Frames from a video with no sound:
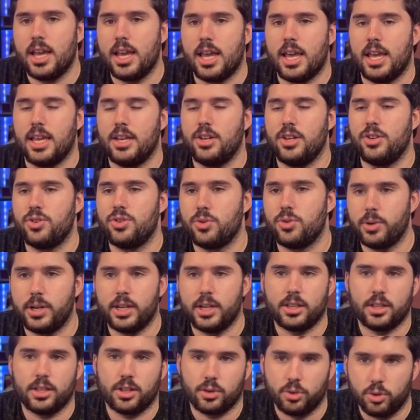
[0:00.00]
in
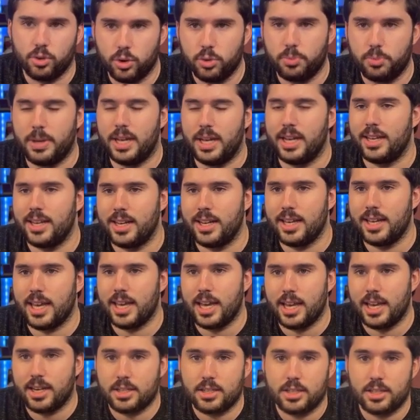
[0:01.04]
joining the group and getting
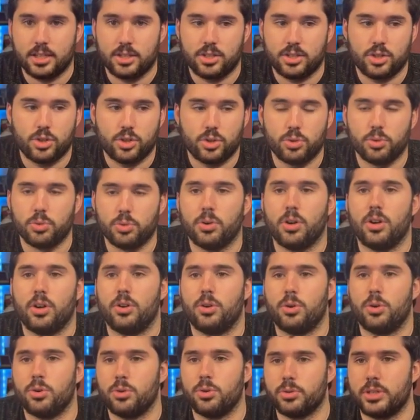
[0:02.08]
access to
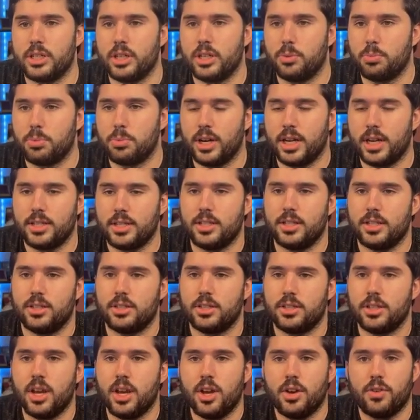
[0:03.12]
wholesale
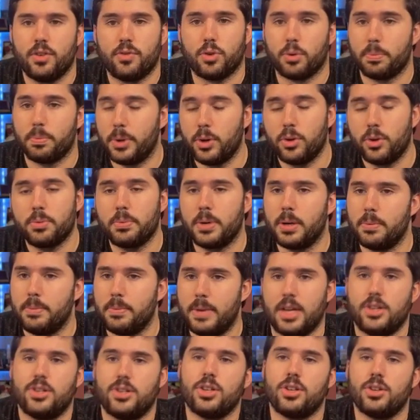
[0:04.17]
prices for Pokemon,
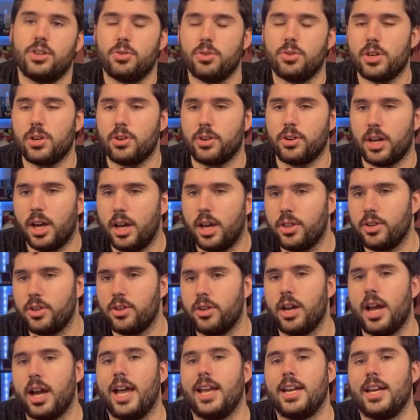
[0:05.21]
Magic, Yu-Gi-Oh, and
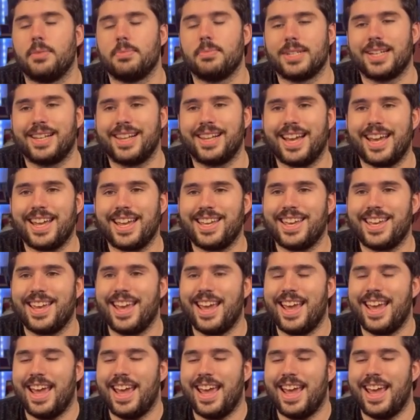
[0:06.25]
other items alike.